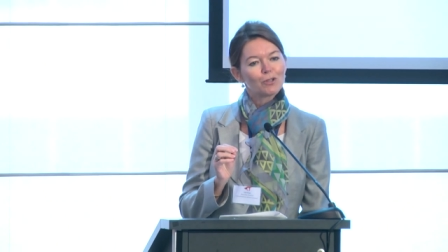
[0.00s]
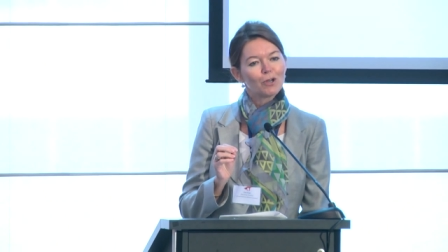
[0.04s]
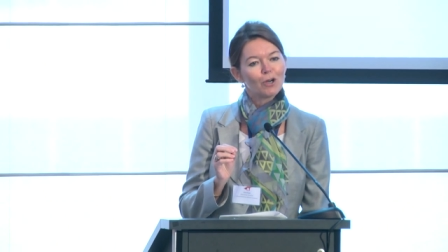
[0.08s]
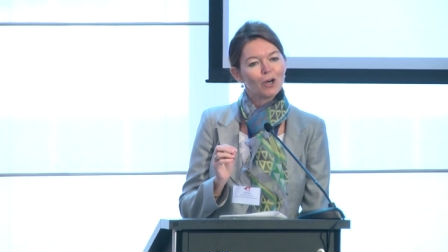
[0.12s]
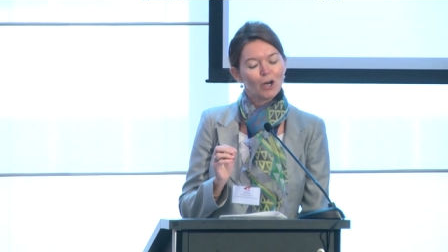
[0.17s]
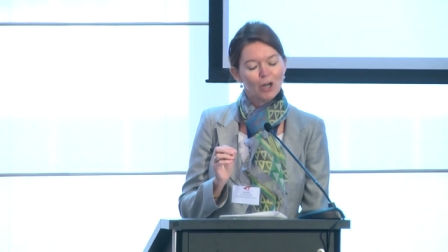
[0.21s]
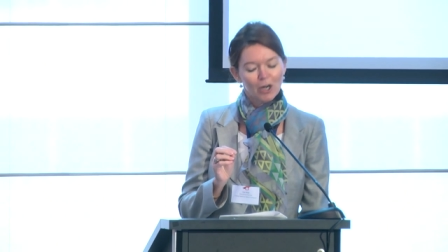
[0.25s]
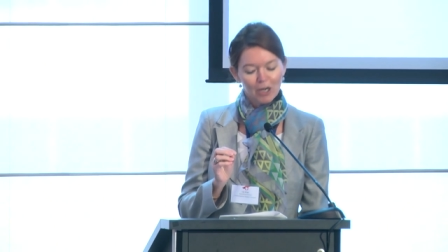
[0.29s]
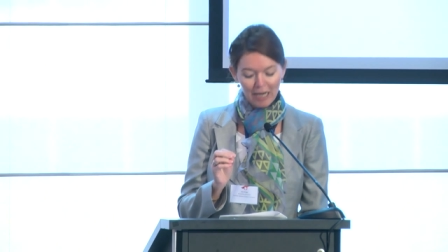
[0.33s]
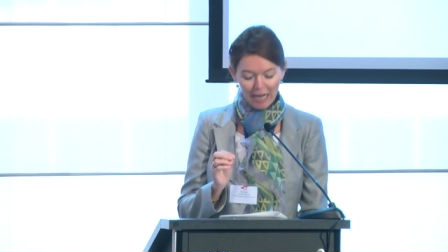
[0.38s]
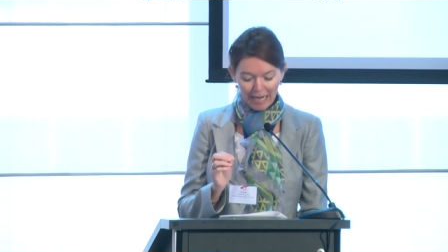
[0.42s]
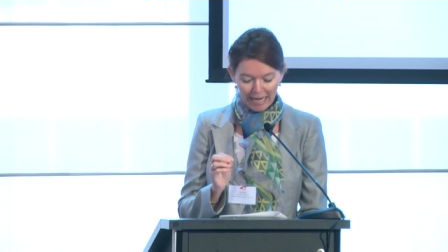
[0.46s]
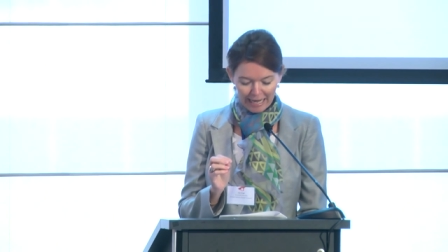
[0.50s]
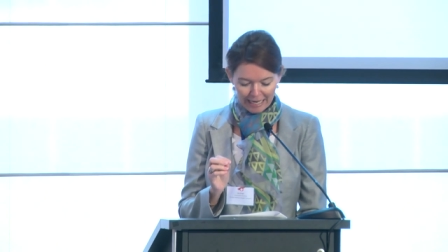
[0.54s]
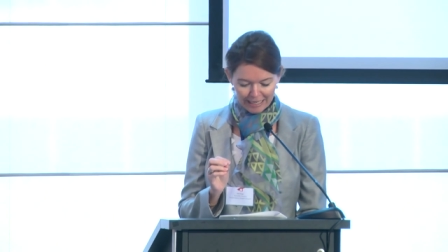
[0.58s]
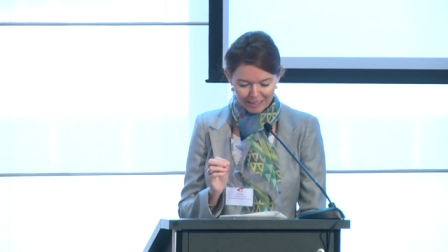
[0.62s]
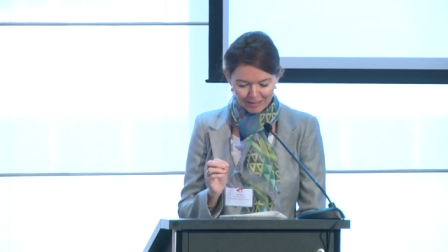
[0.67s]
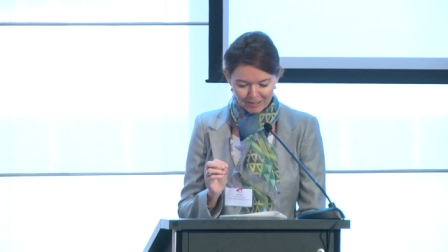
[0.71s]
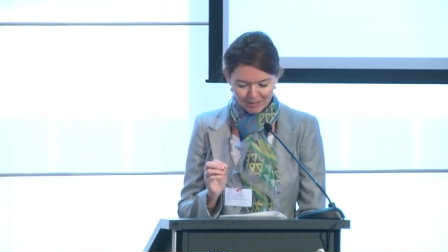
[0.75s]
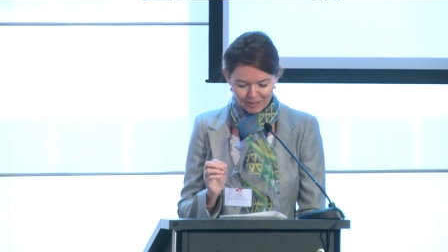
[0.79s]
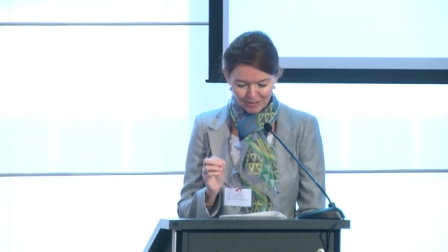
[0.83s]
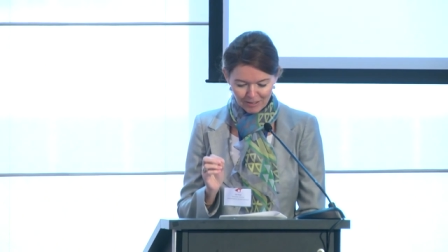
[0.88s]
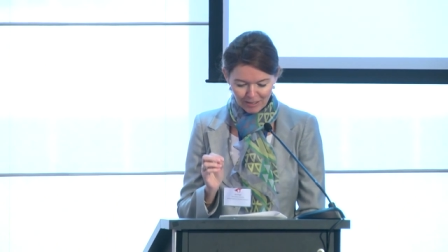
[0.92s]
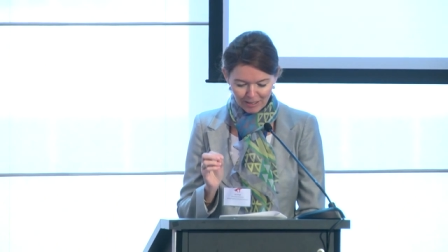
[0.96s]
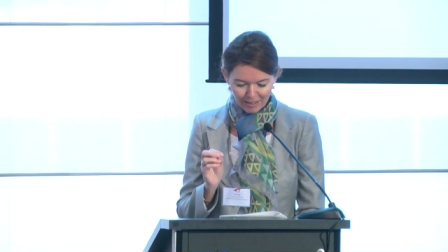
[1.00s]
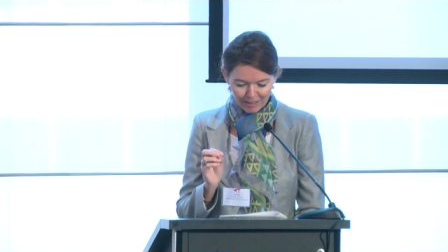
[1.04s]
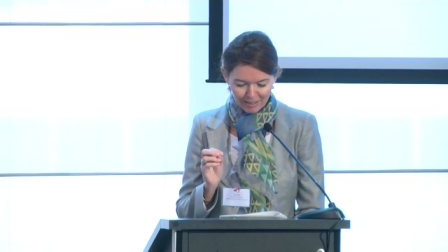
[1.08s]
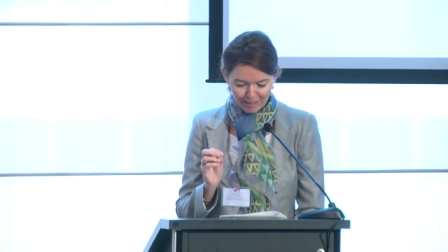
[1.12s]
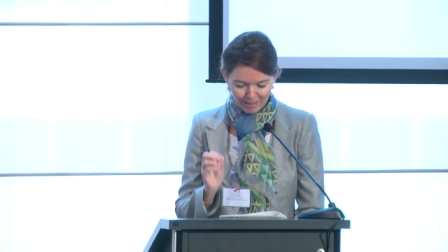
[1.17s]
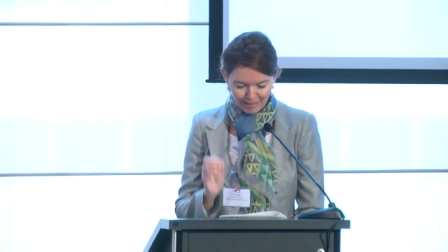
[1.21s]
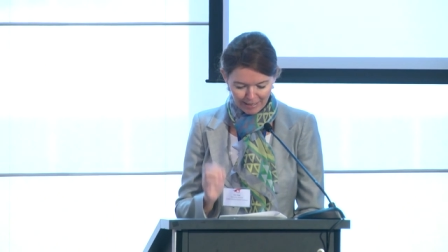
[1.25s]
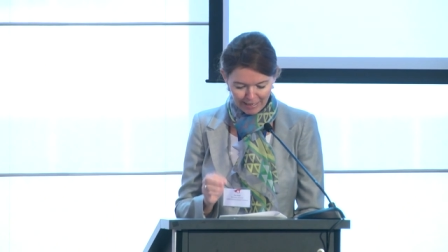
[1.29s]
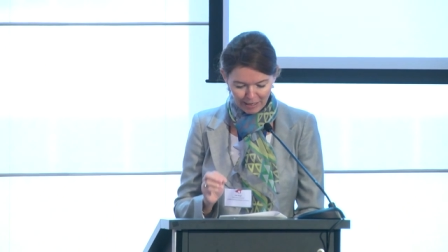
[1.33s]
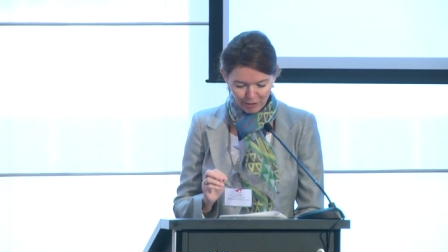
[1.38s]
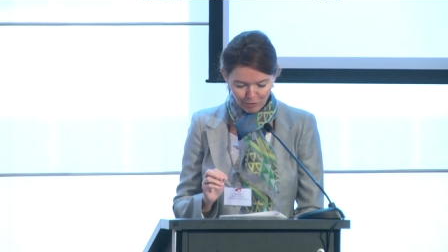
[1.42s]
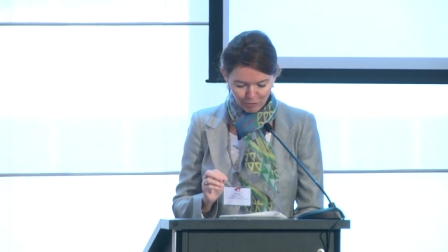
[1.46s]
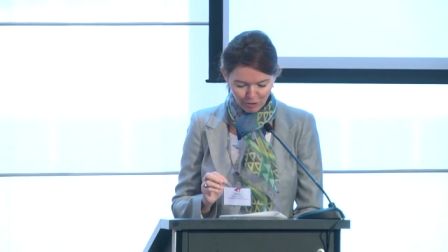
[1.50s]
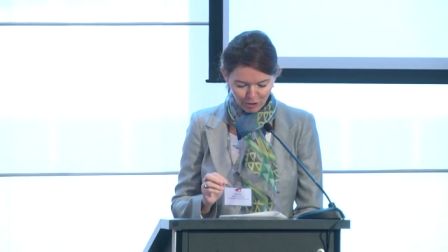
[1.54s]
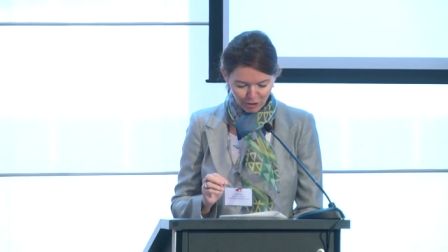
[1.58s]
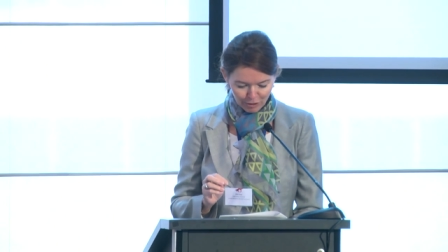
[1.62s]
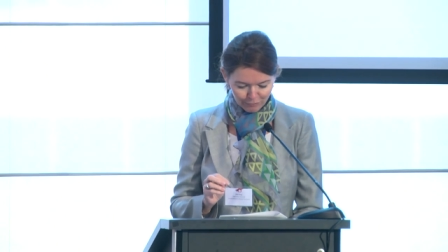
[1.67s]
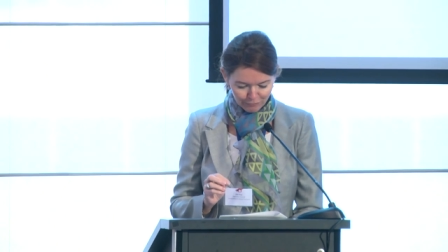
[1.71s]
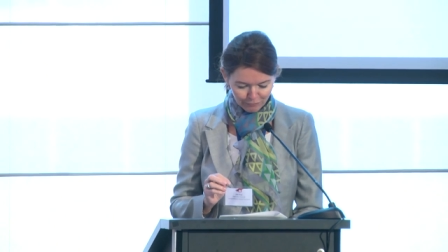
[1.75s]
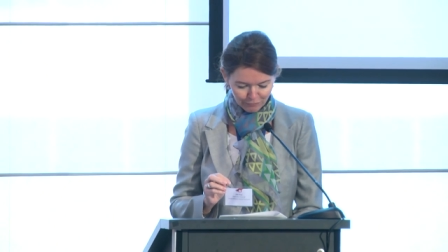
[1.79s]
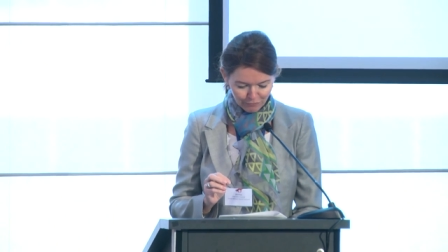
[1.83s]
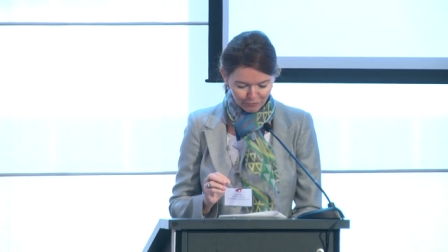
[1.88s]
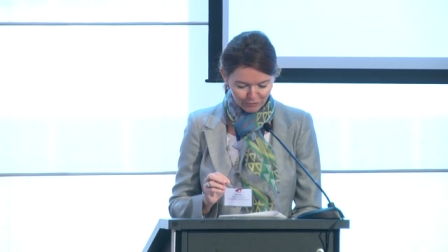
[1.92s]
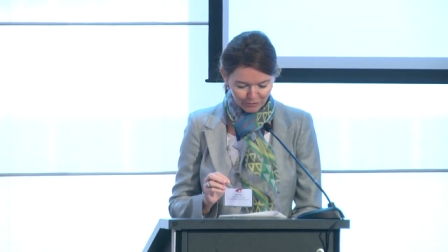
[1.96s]
on and take care
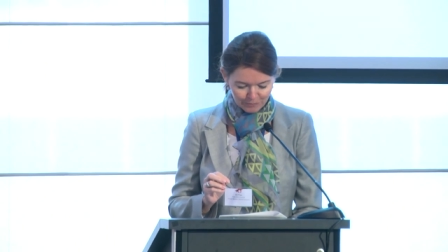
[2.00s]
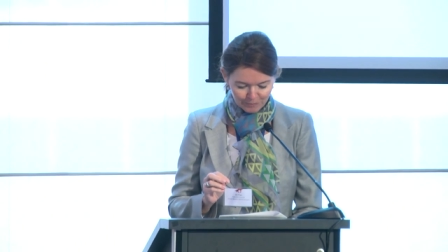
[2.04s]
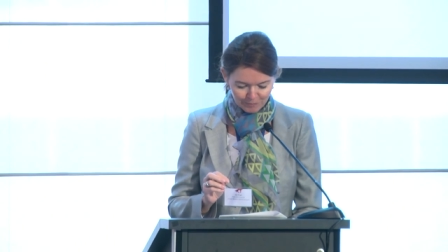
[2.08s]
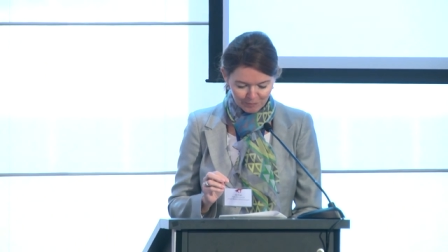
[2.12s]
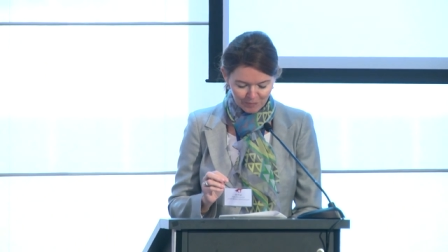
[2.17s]
of